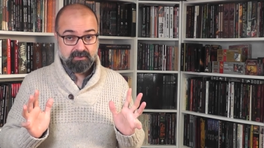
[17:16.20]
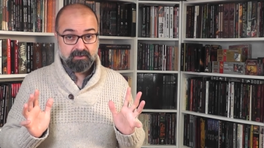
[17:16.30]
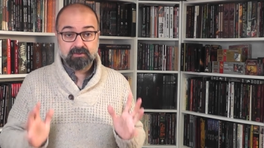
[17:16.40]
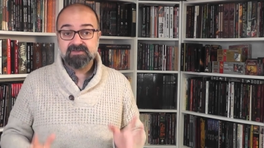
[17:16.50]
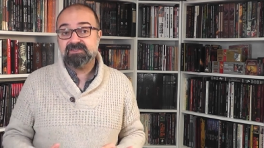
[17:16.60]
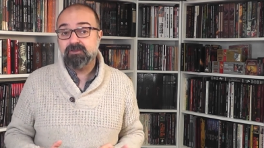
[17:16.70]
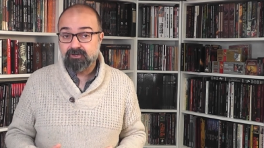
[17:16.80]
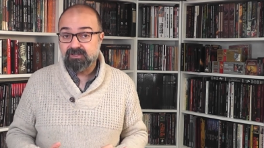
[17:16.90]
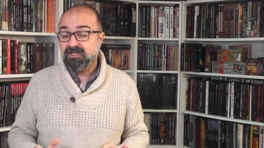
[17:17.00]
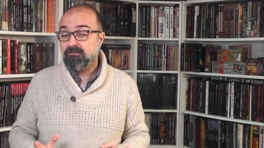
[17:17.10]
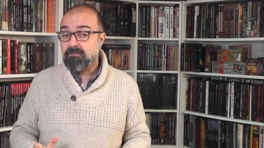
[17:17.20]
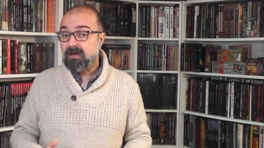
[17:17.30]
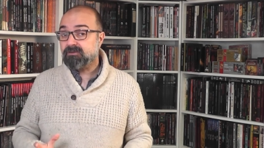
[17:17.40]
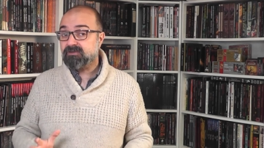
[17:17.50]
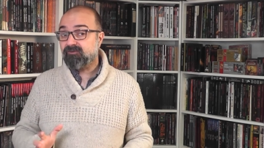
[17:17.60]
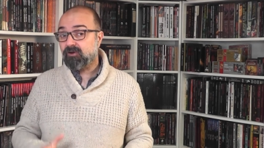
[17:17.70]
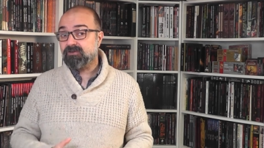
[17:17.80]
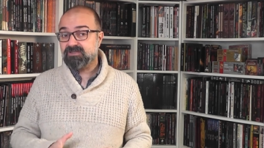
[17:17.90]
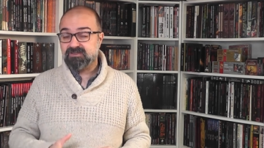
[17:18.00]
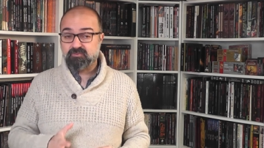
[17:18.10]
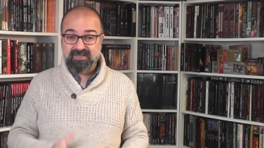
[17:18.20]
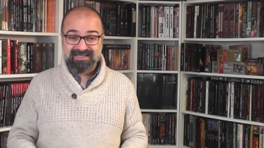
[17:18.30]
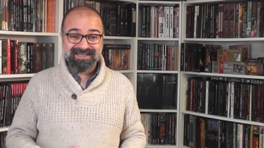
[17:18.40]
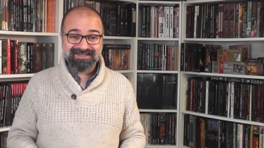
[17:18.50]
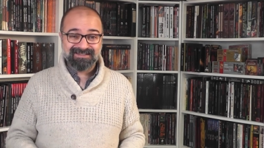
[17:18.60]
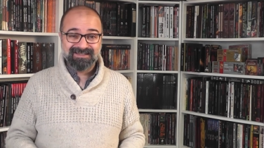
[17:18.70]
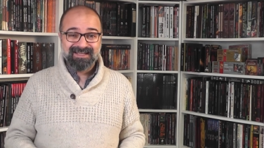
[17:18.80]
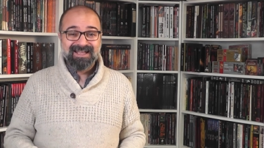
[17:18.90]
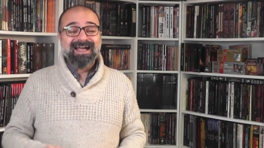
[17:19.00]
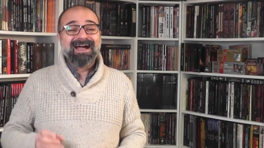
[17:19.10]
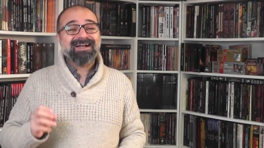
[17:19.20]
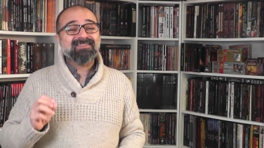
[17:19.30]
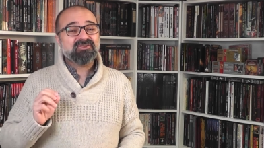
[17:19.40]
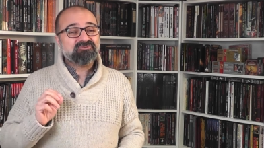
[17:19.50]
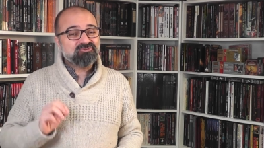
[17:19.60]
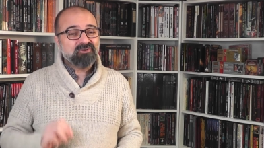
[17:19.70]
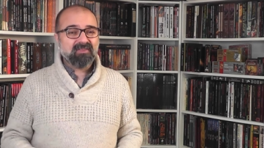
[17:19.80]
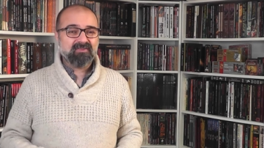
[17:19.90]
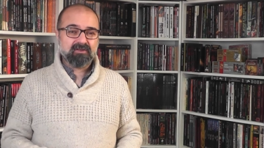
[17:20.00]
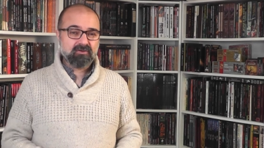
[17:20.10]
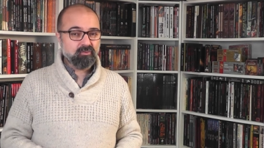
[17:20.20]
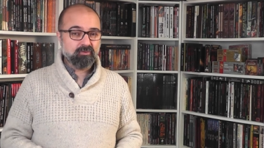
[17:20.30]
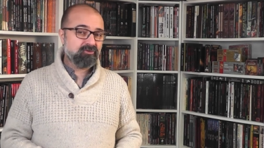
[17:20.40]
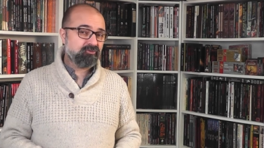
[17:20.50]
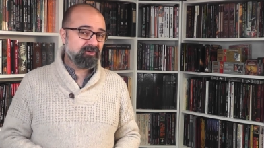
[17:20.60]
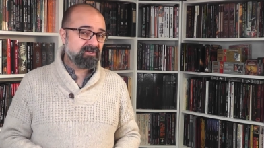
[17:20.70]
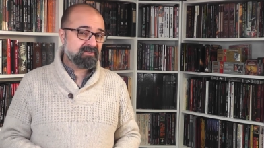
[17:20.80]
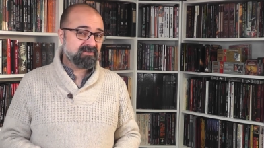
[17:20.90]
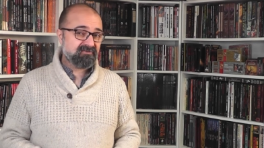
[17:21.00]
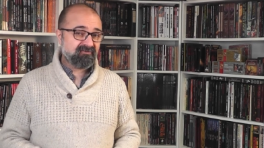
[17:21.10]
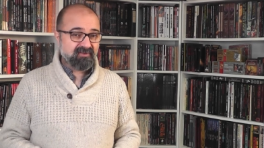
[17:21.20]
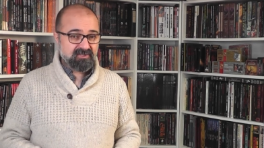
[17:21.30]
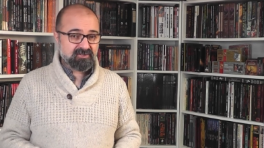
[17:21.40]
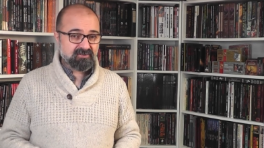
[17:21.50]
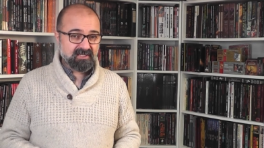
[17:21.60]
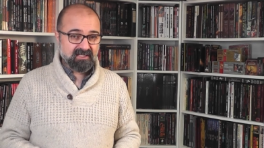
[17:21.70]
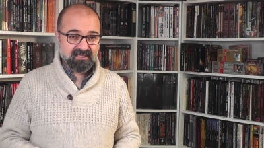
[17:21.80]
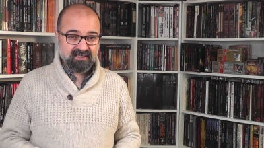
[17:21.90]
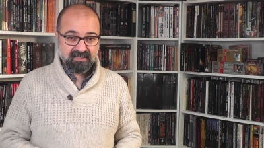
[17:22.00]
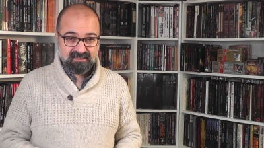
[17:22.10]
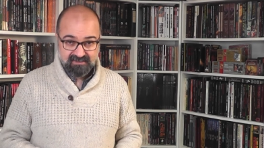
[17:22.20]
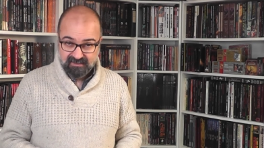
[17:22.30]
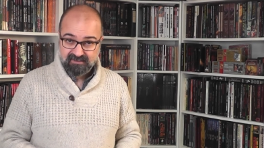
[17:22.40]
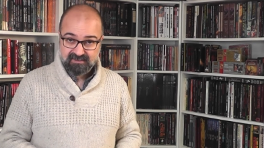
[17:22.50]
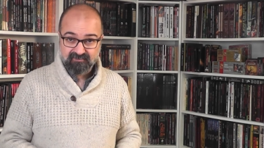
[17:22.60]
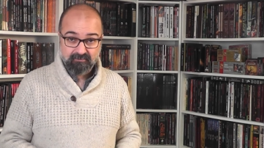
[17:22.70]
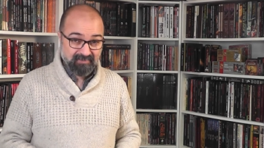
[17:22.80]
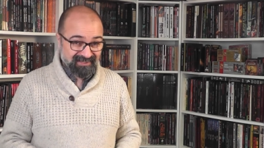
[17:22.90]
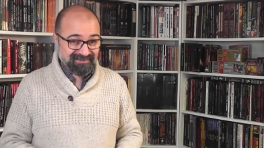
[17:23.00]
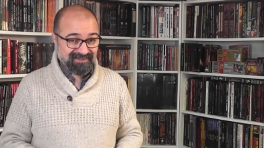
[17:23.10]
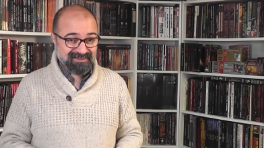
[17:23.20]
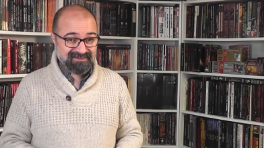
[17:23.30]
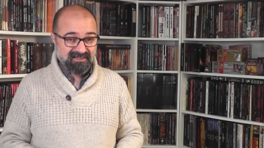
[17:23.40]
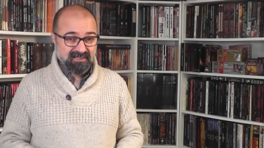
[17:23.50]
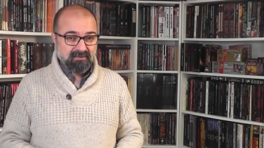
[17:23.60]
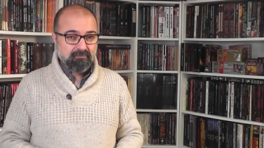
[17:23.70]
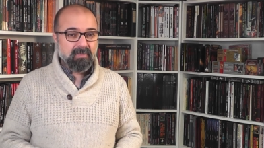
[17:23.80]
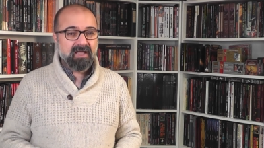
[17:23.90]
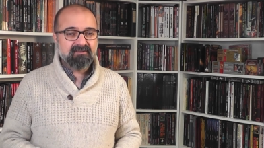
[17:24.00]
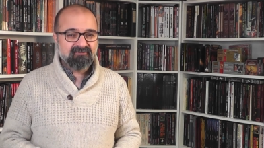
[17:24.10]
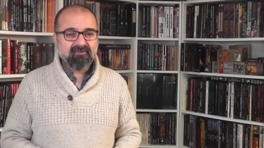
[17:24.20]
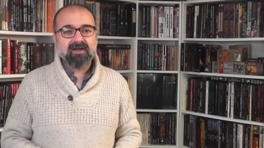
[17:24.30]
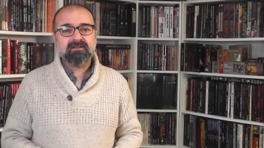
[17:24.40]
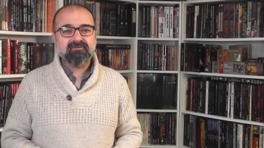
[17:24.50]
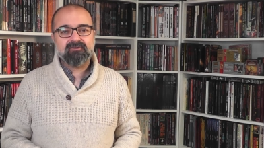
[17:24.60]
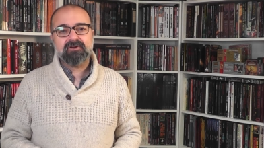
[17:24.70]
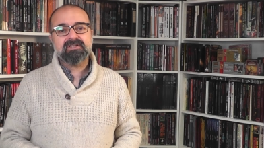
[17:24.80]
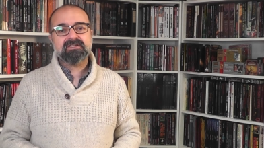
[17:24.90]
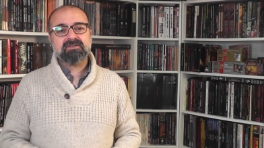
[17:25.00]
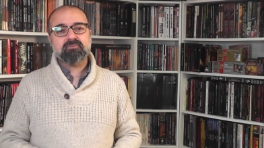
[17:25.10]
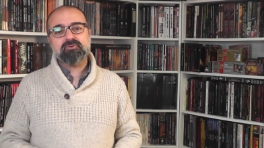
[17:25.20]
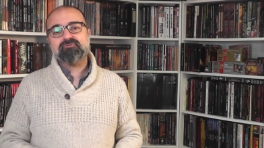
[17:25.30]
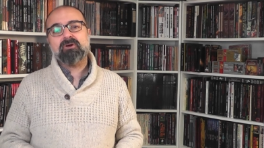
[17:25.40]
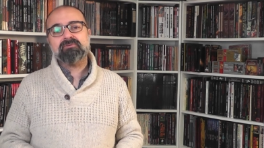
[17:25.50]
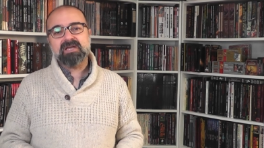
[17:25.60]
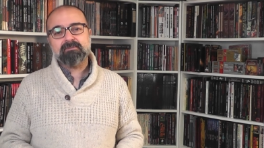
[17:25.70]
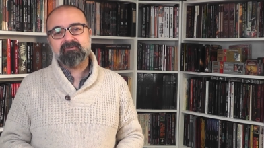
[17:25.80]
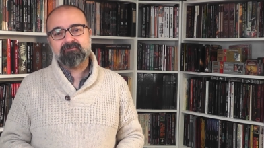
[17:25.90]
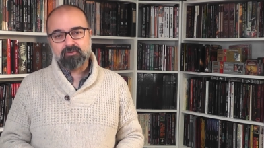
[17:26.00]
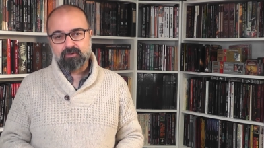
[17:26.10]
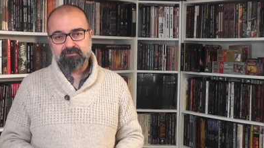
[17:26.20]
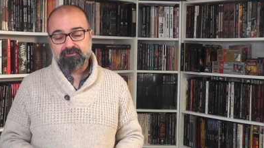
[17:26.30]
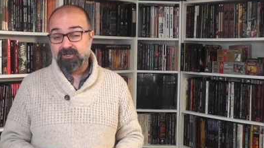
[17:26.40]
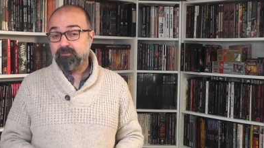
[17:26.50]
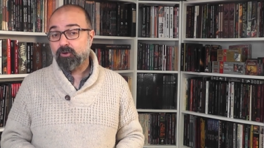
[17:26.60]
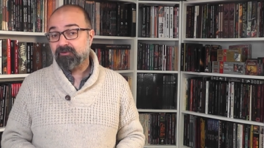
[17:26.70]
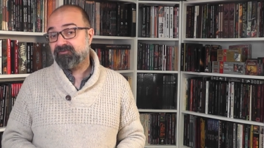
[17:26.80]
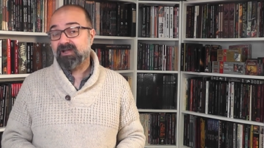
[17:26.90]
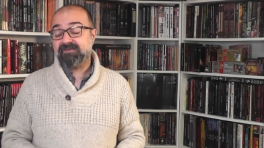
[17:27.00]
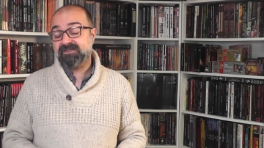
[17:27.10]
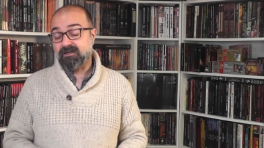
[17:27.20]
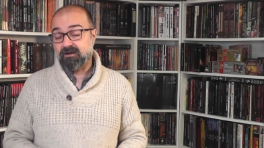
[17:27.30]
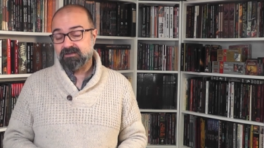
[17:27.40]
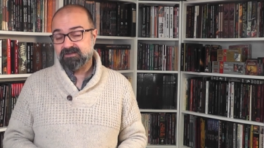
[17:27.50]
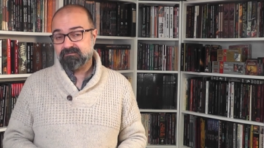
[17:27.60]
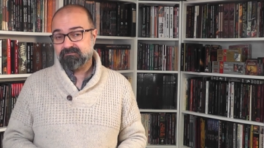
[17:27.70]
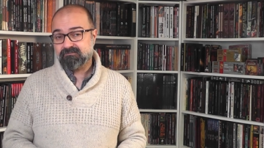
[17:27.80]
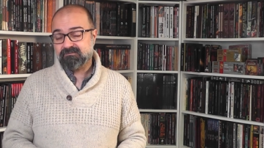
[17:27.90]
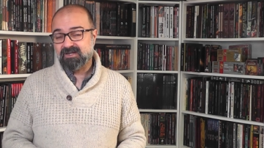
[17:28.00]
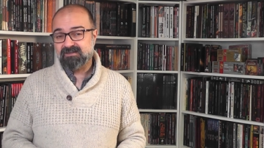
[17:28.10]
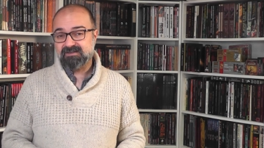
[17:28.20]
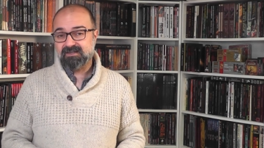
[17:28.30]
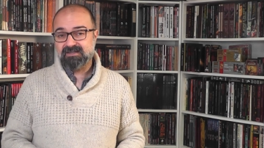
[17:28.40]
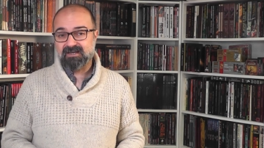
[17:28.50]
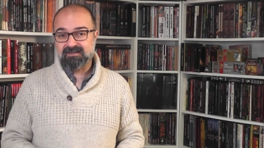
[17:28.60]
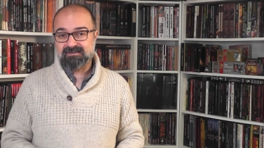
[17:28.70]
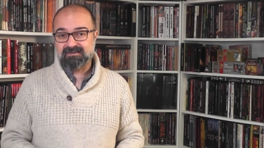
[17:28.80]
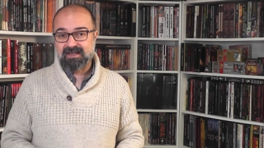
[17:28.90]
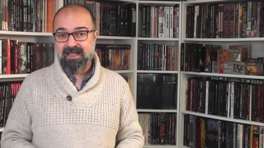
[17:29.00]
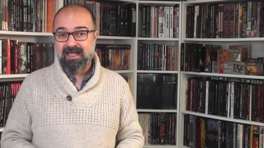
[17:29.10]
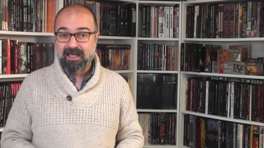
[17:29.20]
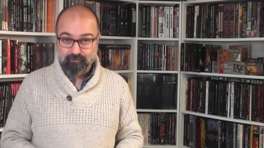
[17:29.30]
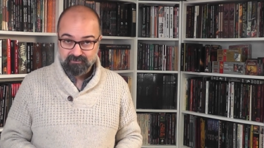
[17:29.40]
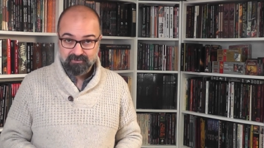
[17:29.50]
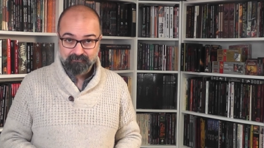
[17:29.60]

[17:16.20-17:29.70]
considering the amount of content we get and the rather cool creatures featured in the extensive appendix, my final verdict would round up from 3.5 stars. Endzeitgeist out.